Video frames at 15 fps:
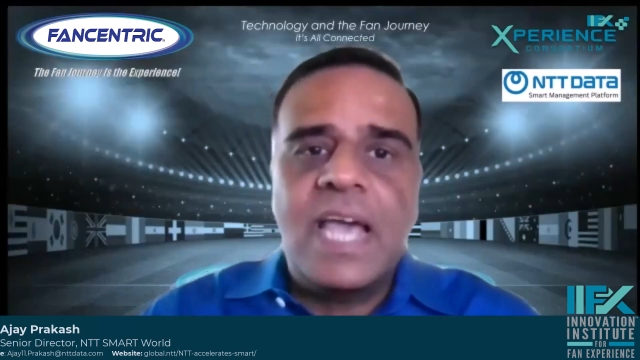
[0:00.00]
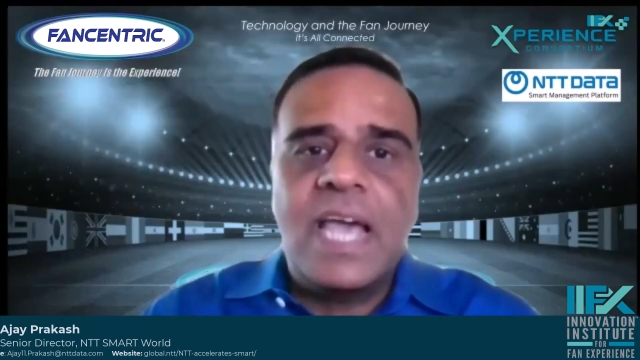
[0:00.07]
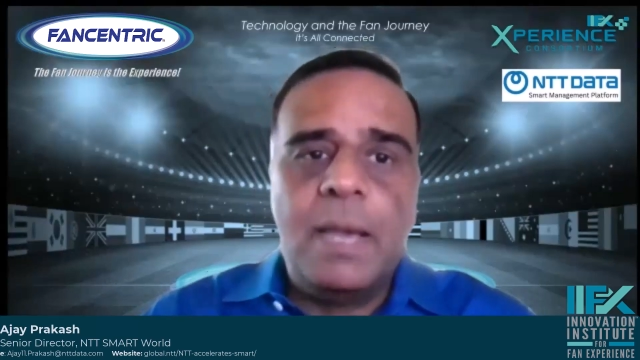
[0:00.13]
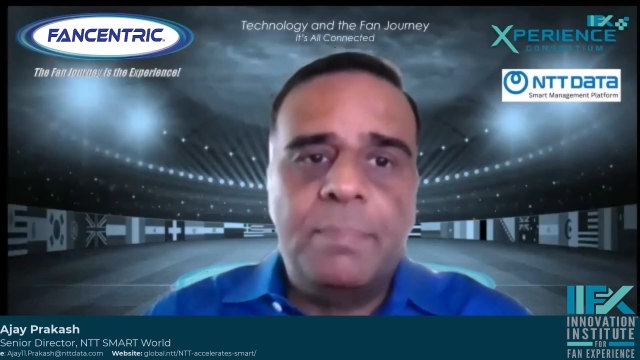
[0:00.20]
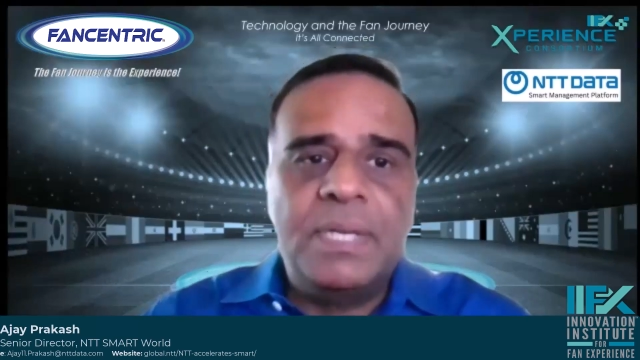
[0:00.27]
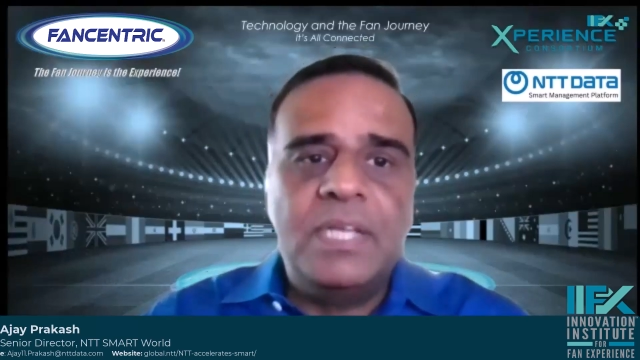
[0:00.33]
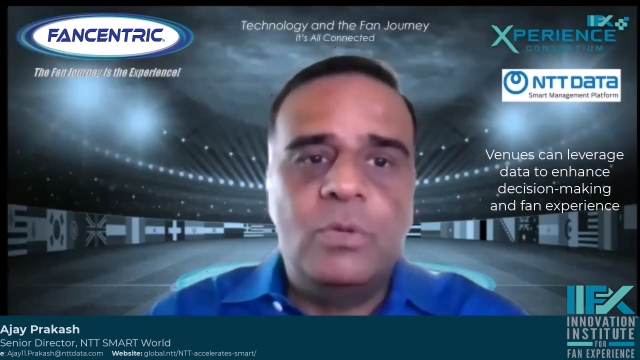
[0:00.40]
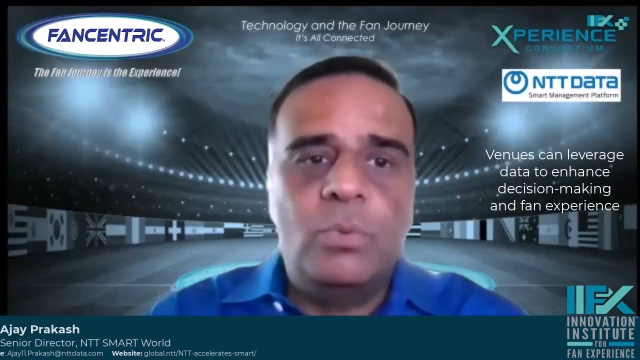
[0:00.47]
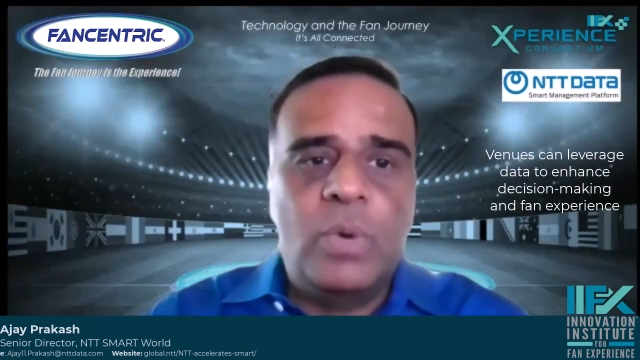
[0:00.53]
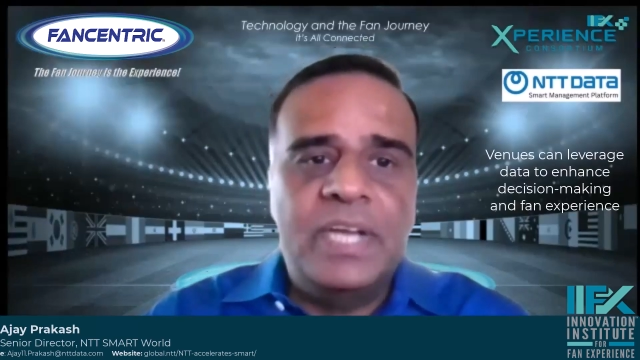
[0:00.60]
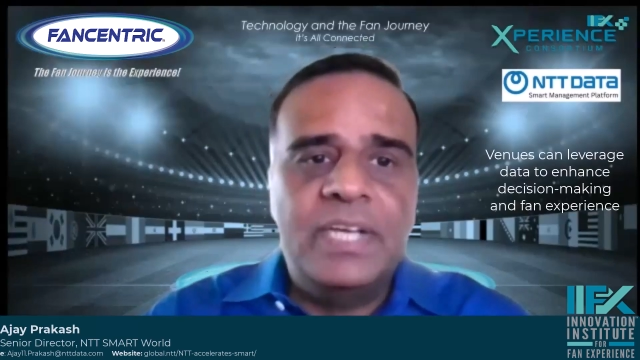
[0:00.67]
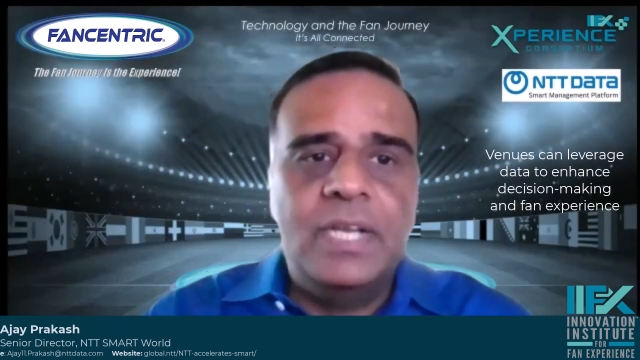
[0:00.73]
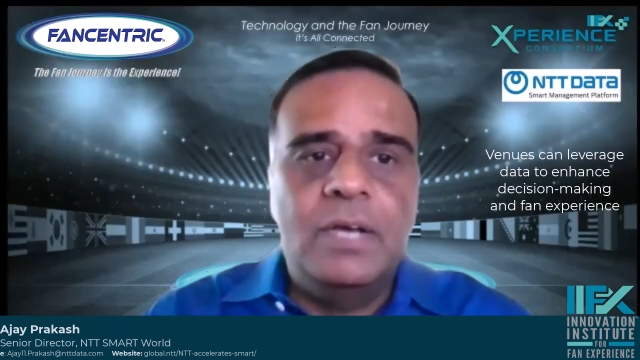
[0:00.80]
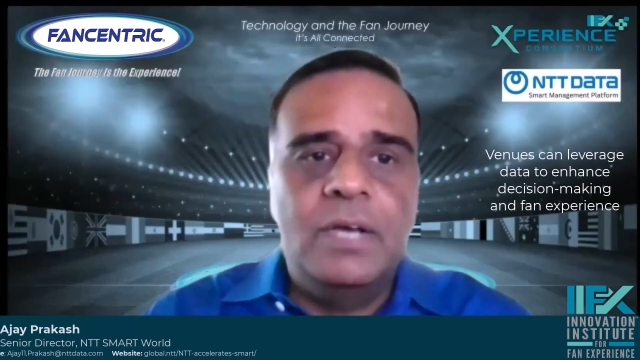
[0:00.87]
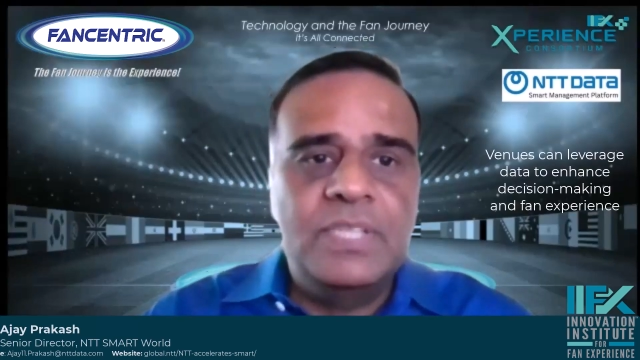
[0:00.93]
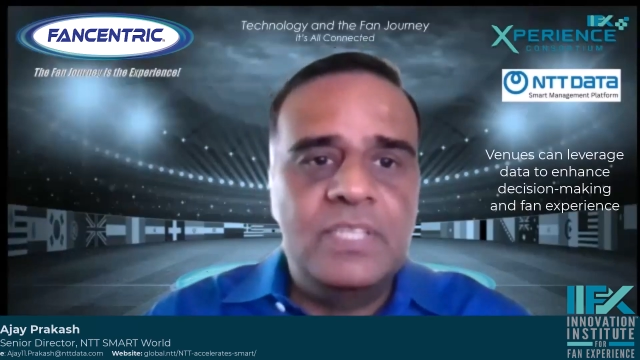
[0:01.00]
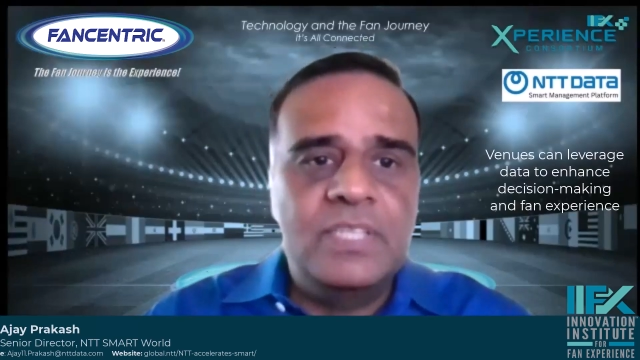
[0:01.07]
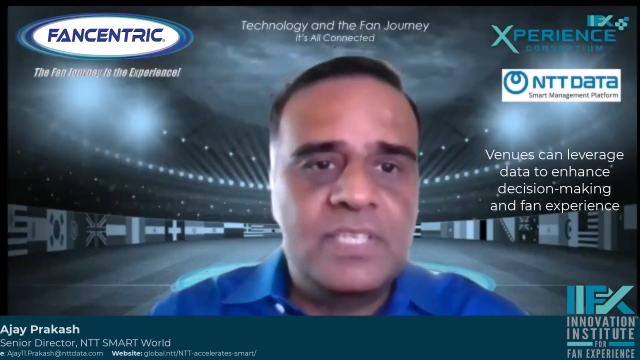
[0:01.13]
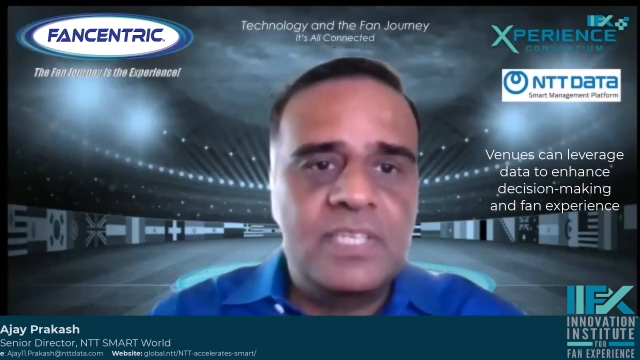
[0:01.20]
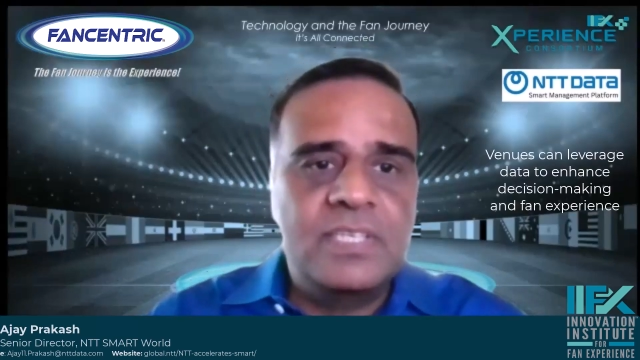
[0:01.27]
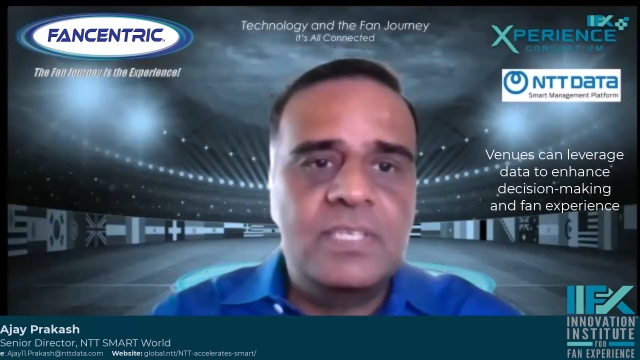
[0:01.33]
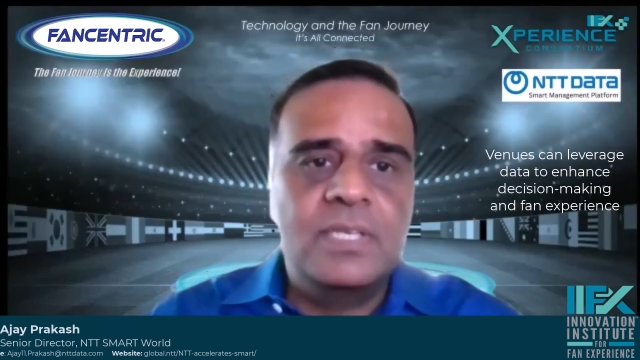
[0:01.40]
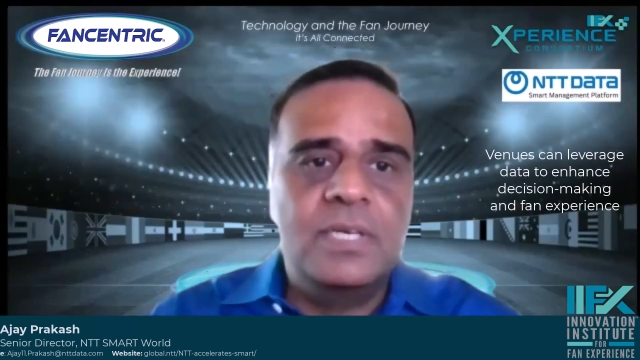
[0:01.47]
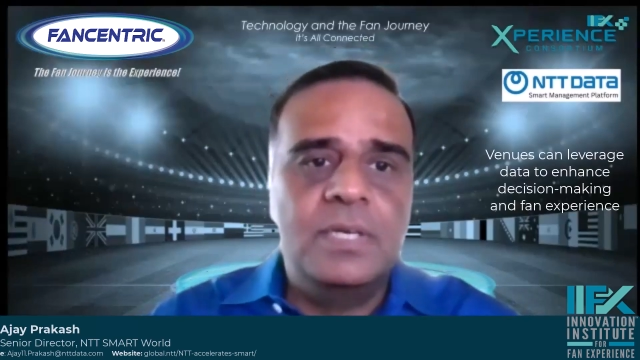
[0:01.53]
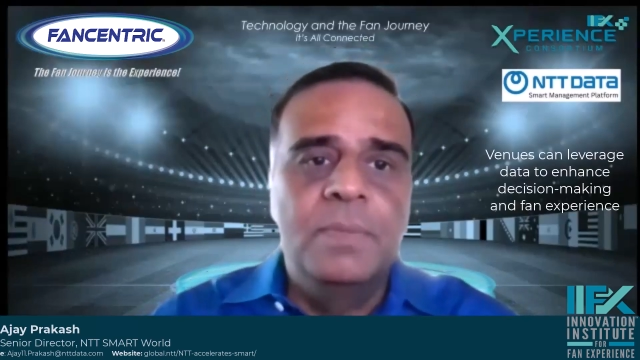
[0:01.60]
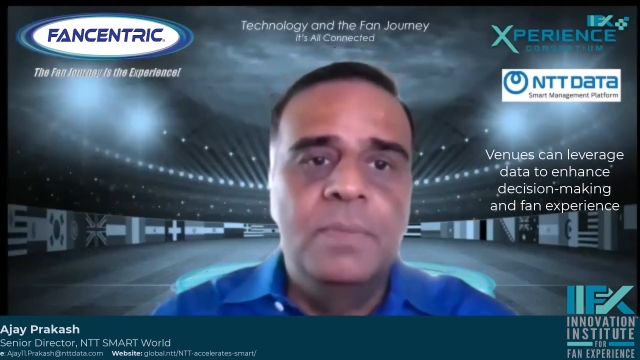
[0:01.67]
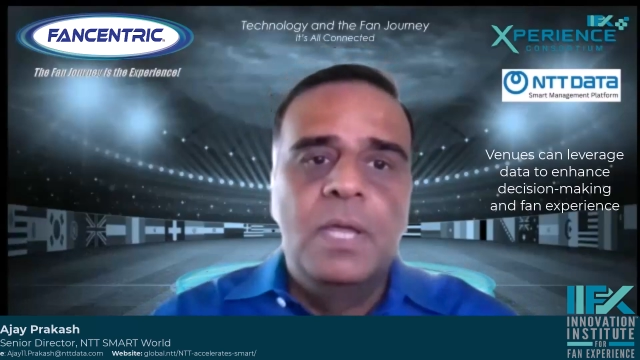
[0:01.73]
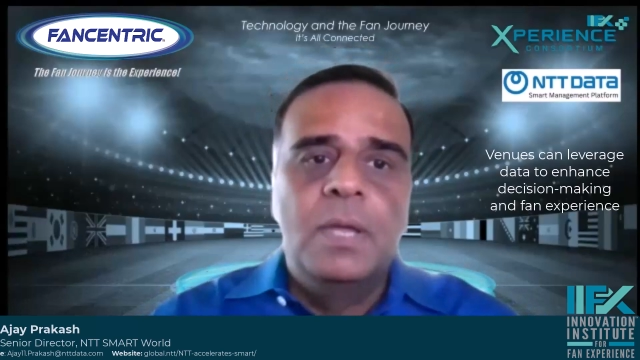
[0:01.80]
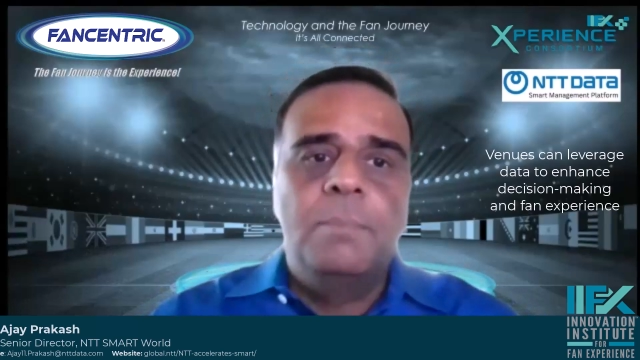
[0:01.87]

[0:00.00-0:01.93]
happening right now in the system,